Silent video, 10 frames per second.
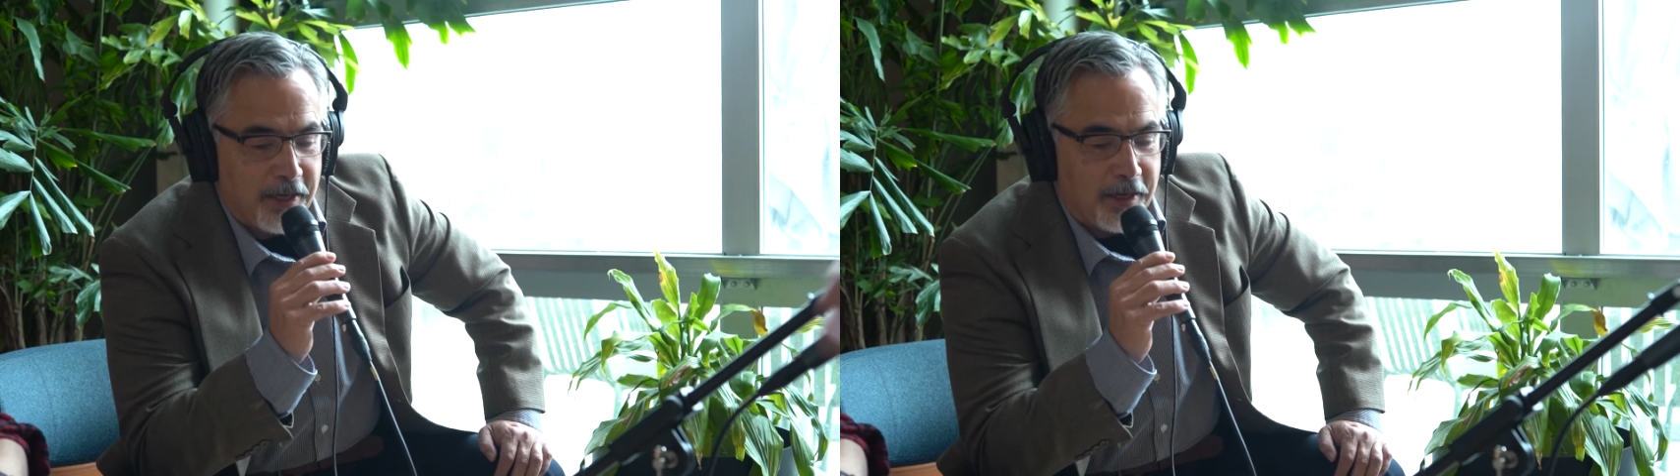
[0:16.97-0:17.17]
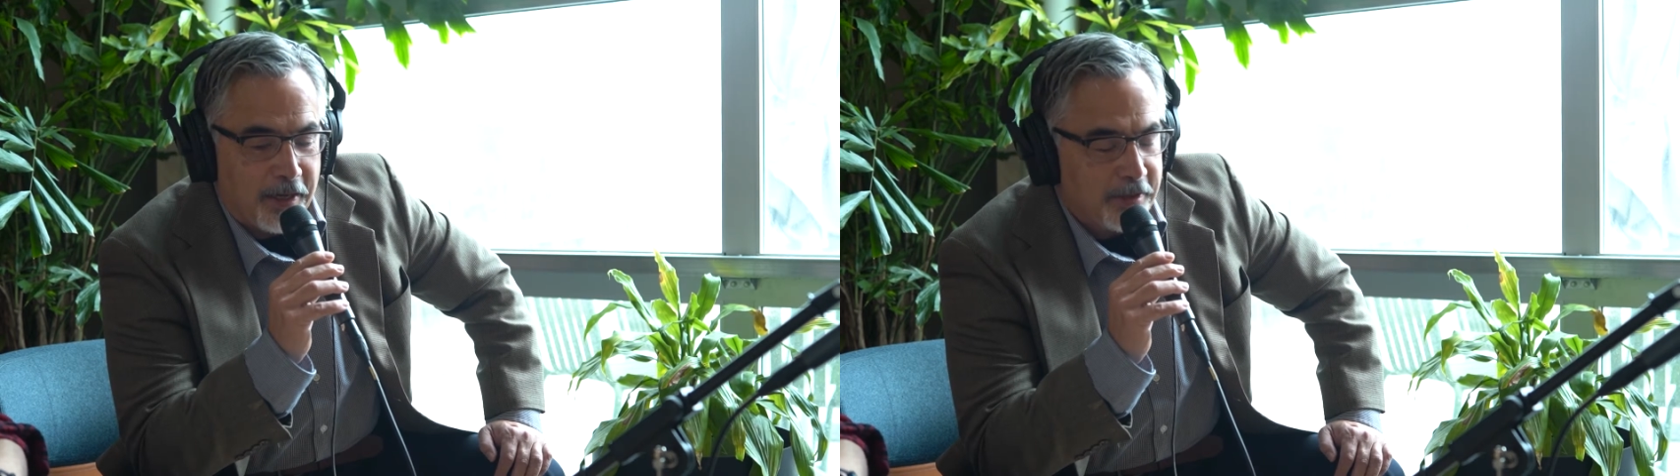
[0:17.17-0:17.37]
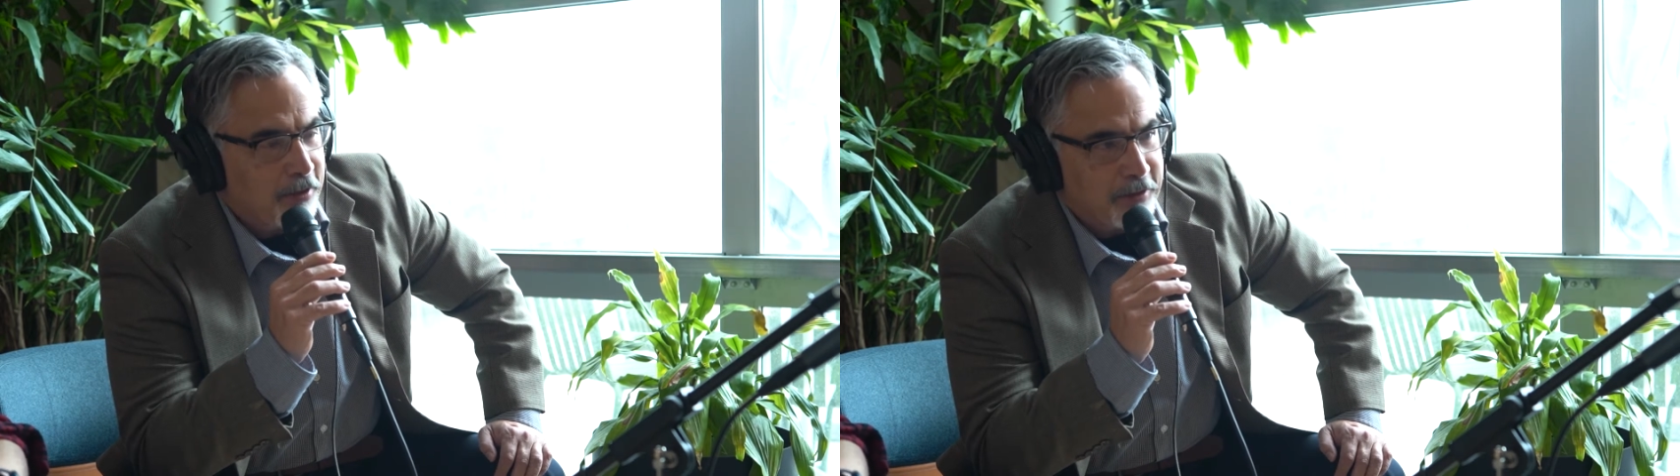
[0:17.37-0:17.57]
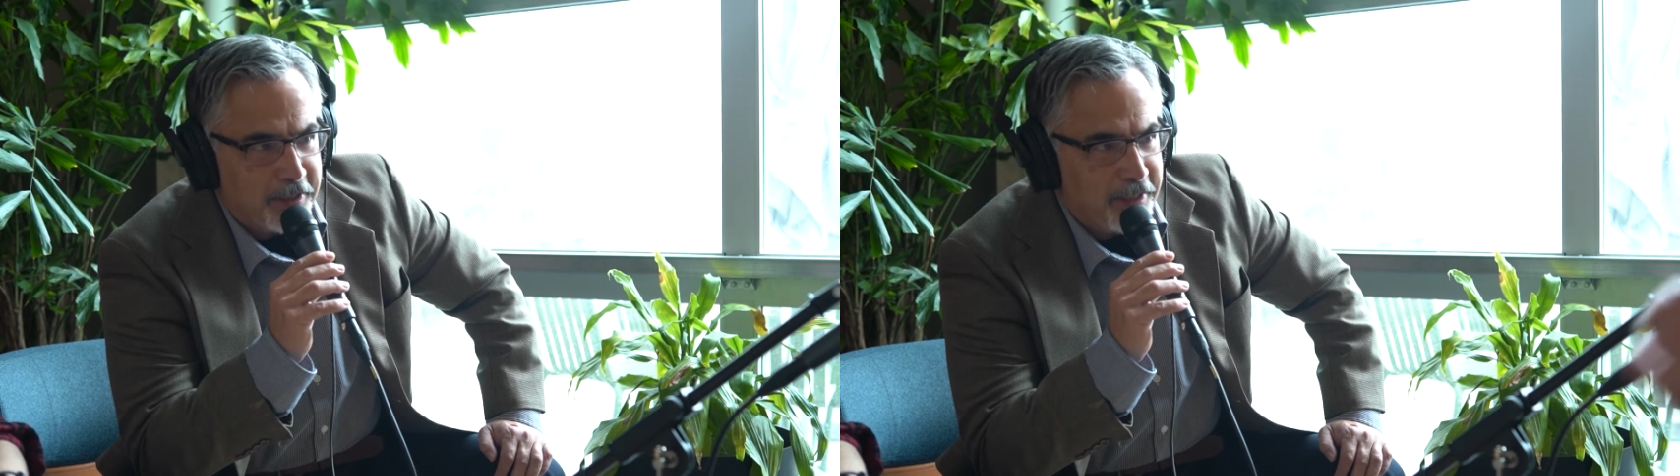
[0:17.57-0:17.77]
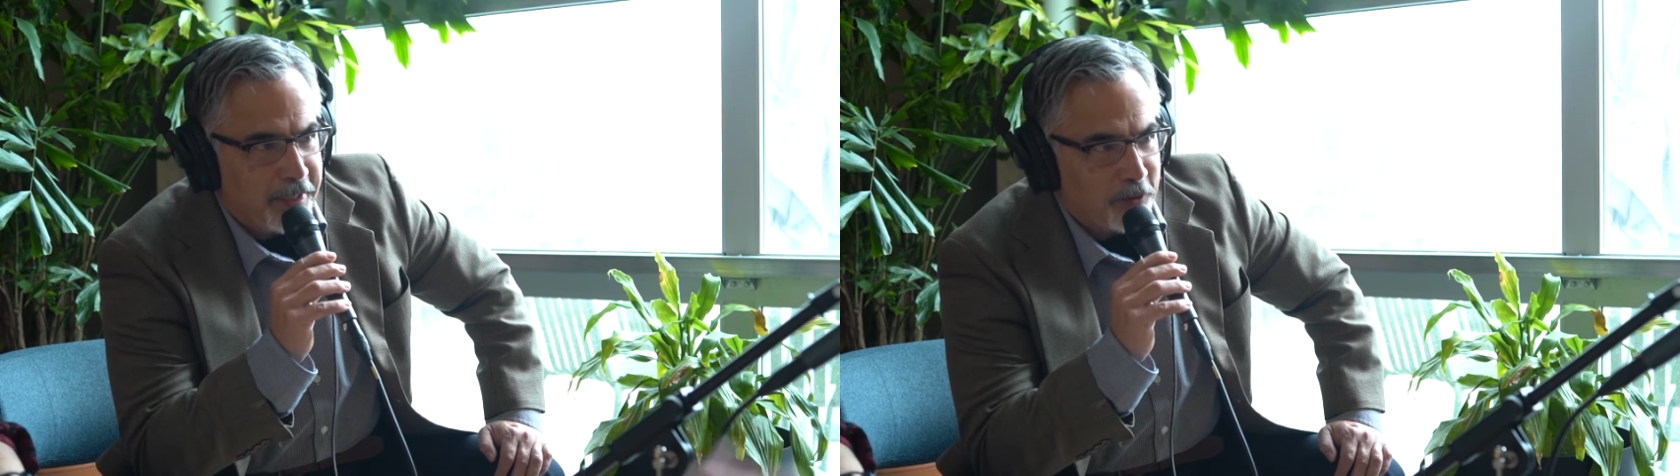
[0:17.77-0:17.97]
the
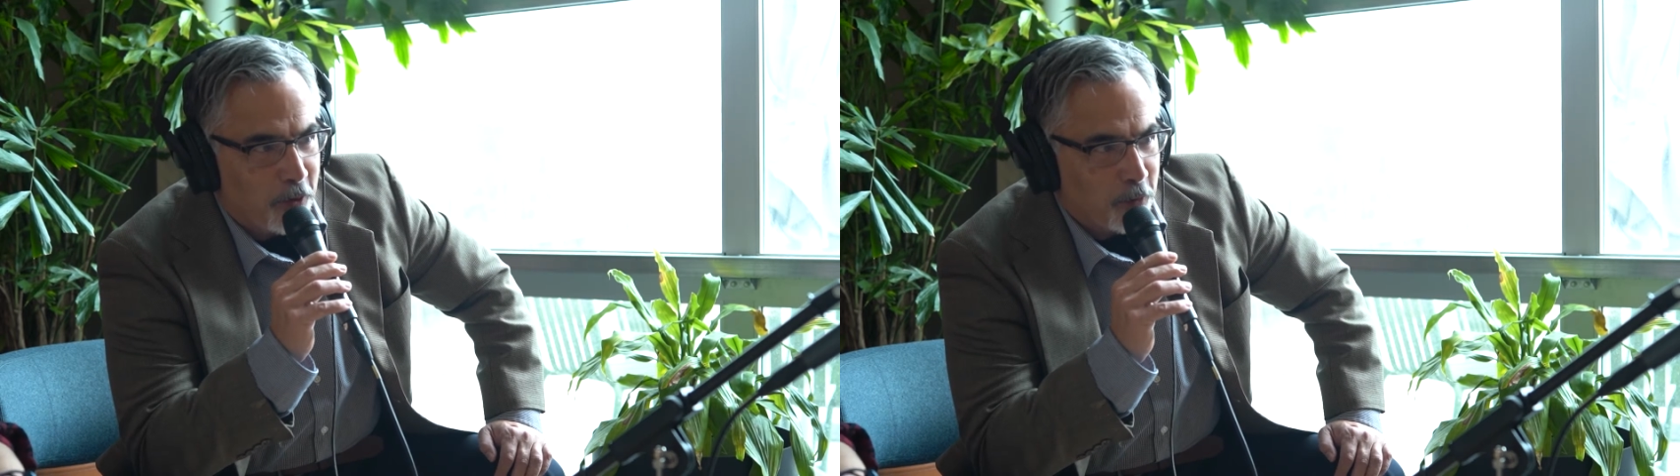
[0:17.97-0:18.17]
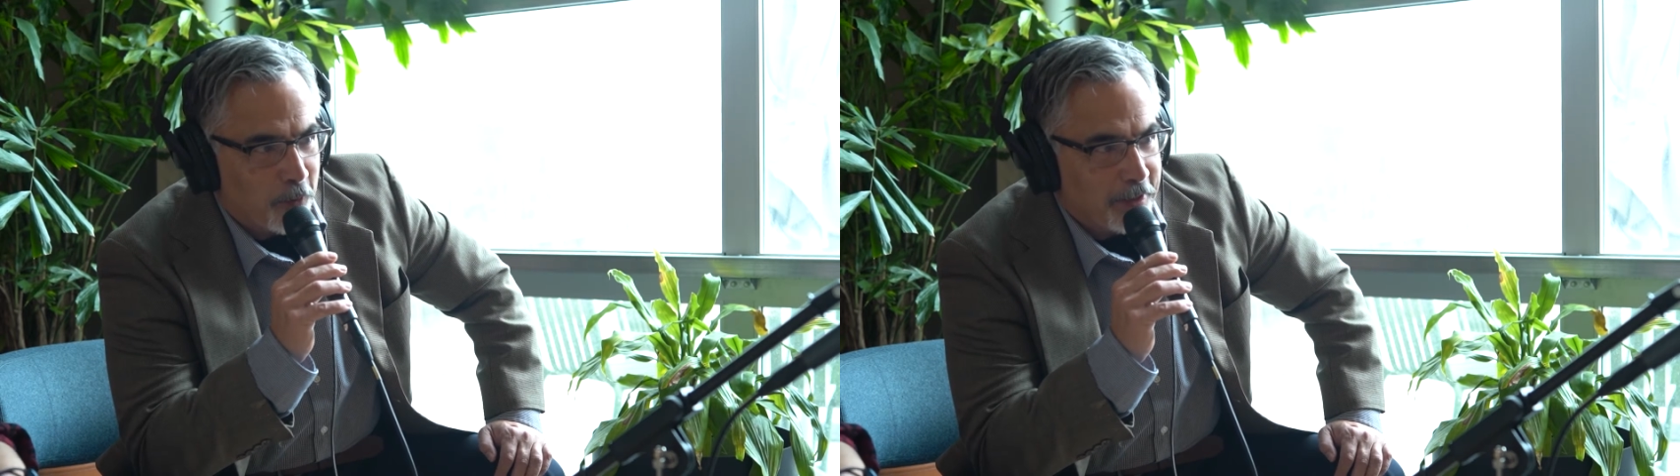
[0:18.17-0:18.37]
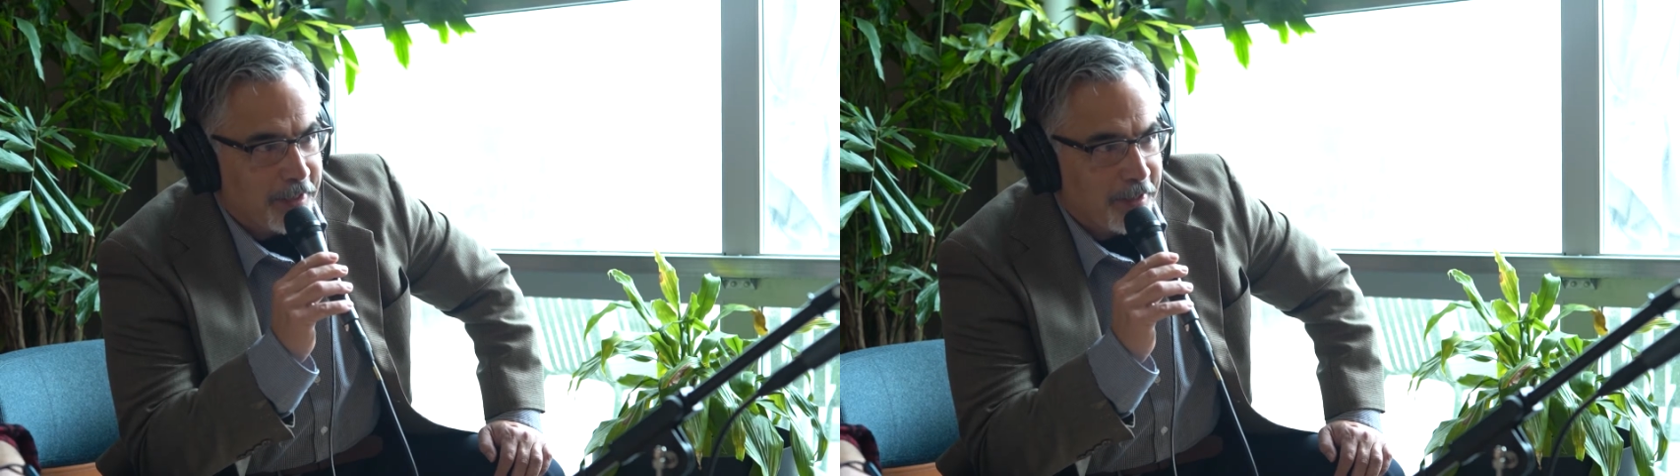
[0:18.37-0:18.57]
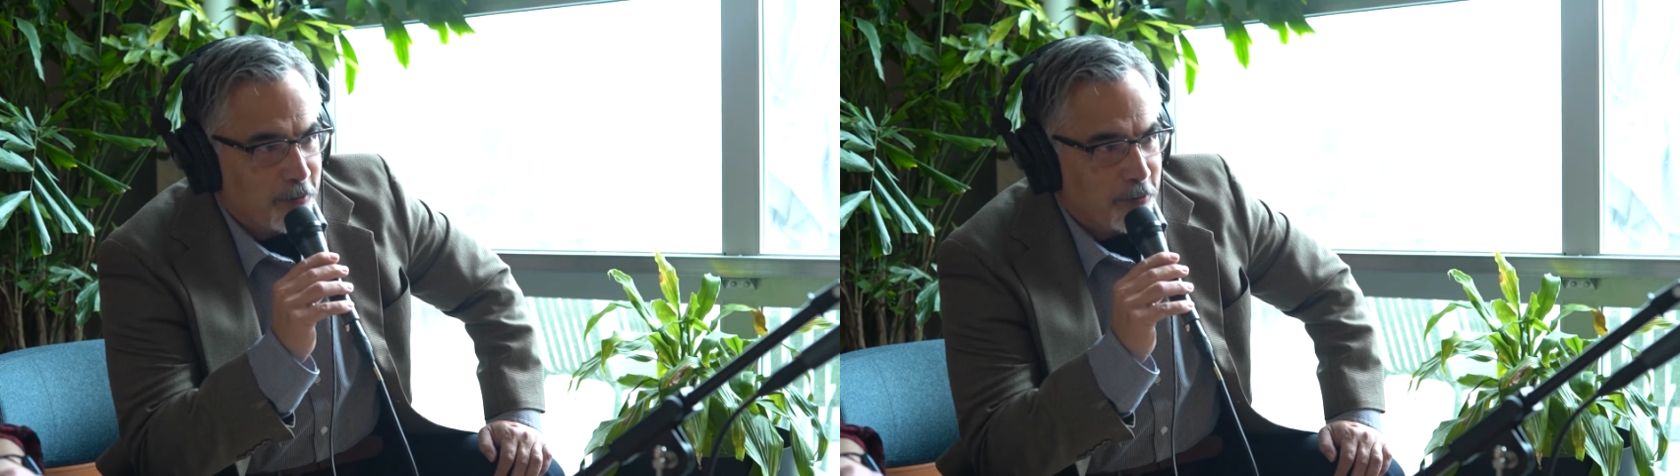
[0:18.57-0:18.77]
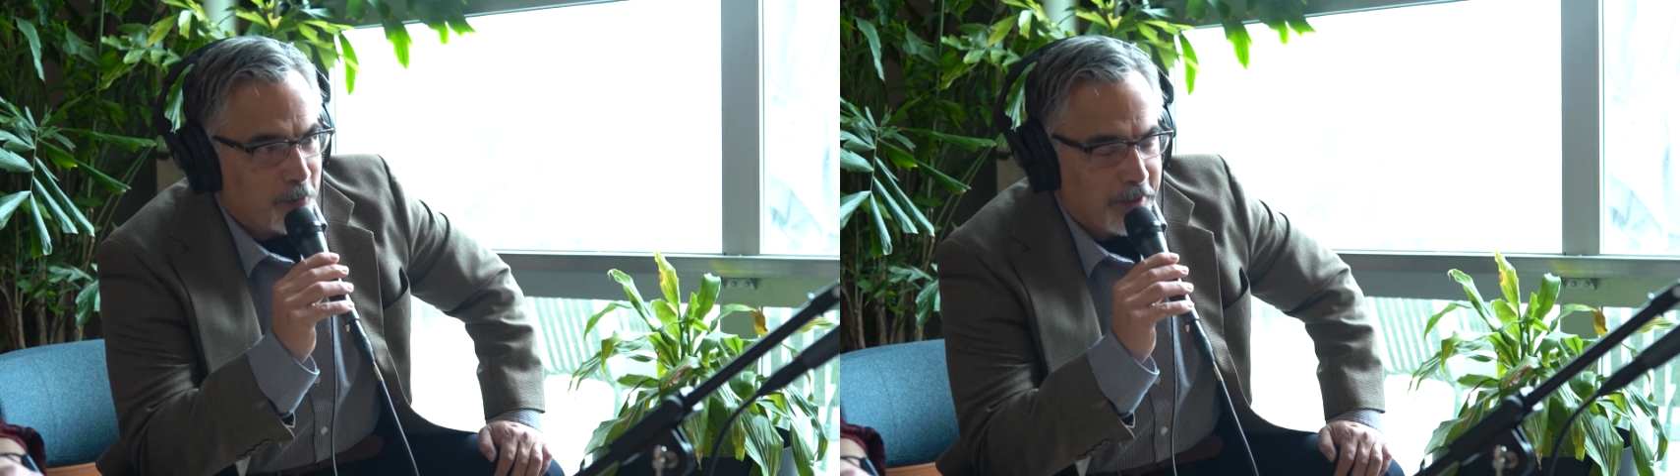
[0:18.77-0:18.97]
days all run together
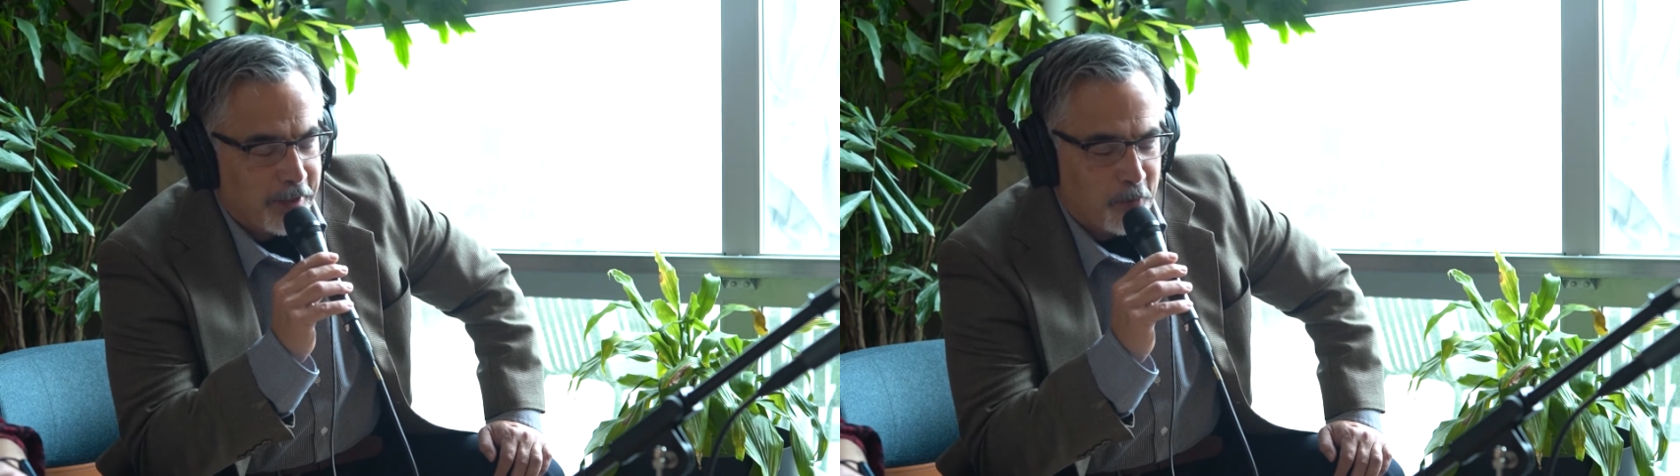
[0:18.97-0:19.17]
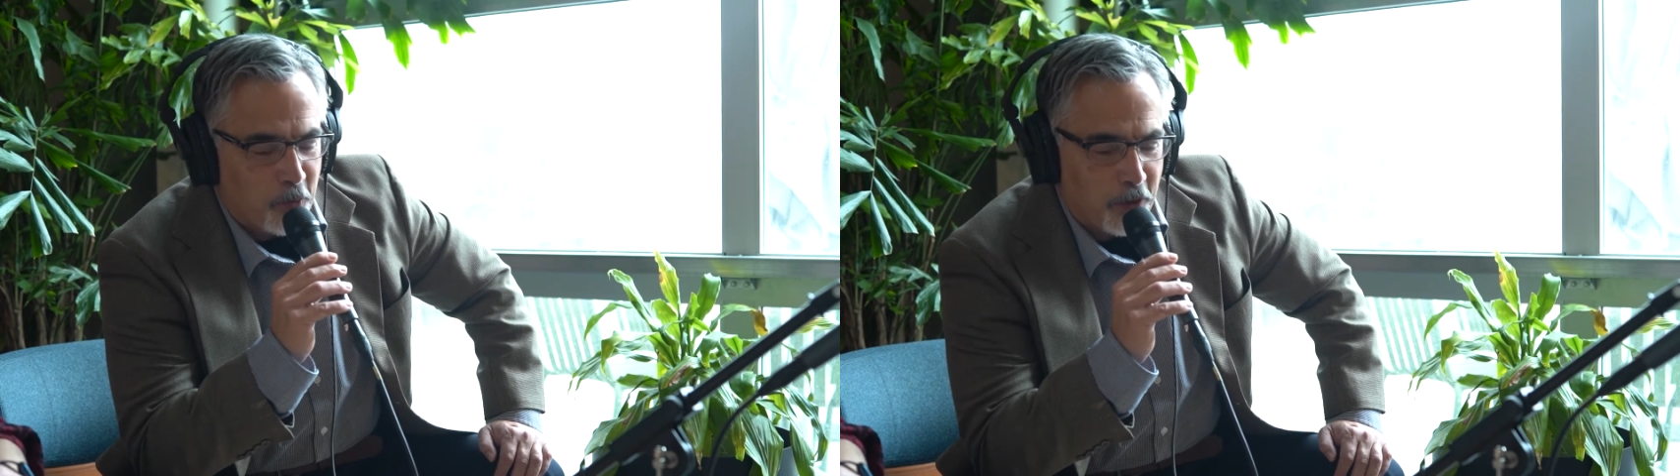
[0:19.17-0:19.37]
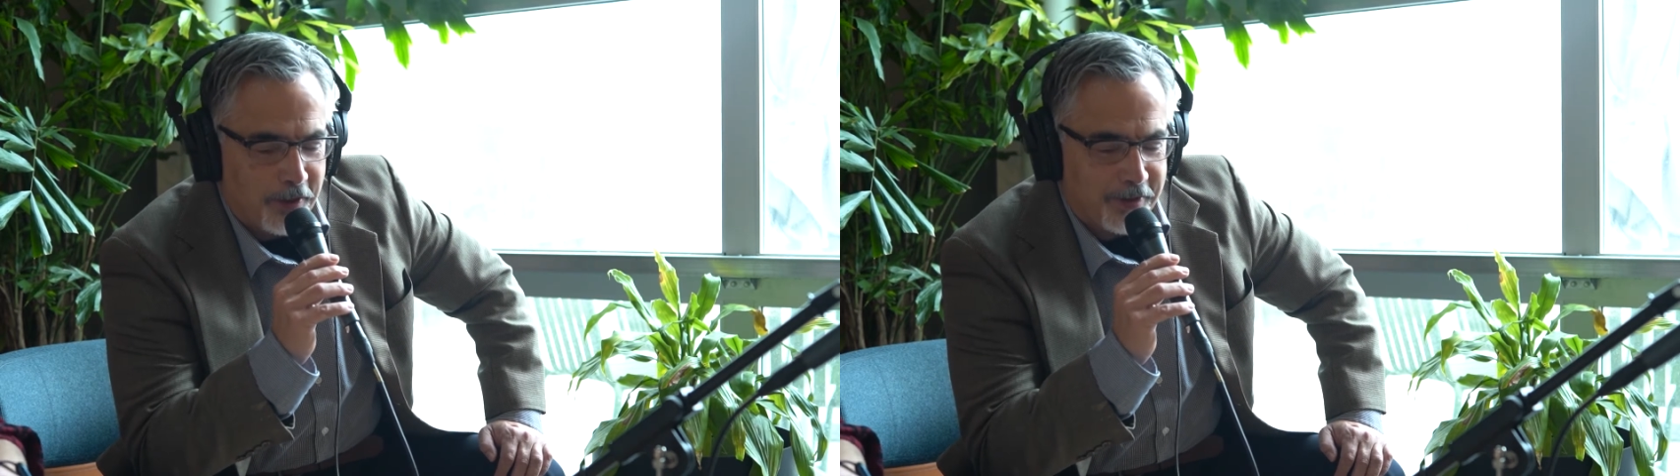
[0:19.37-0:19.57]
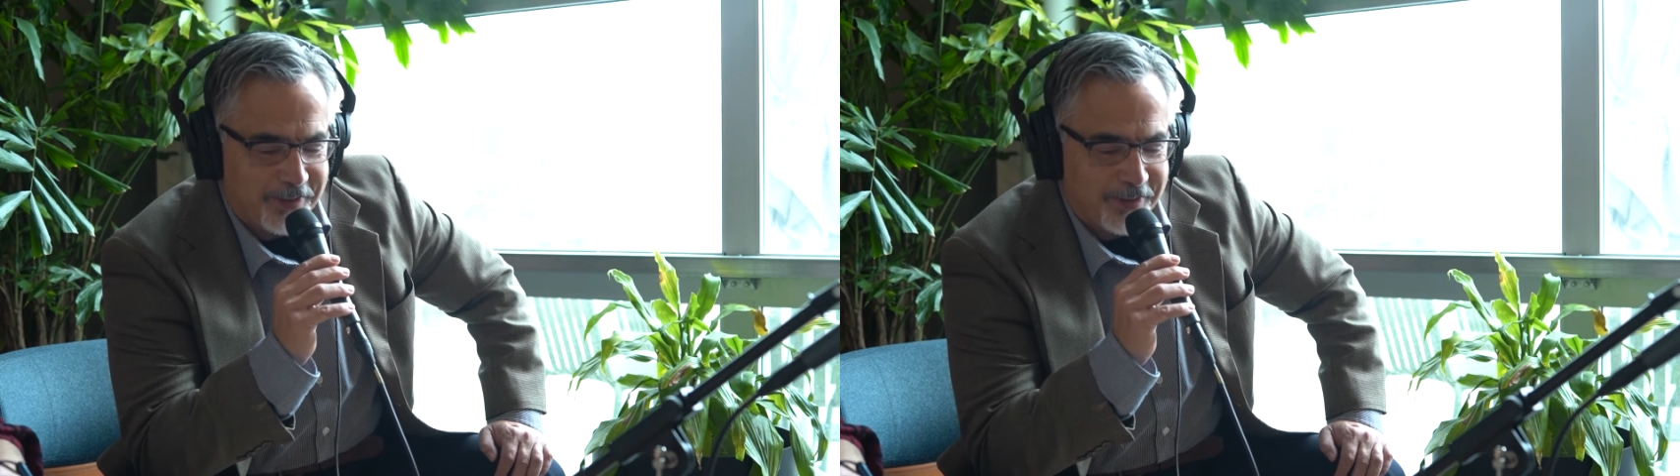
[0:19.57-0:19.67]
for me anymore.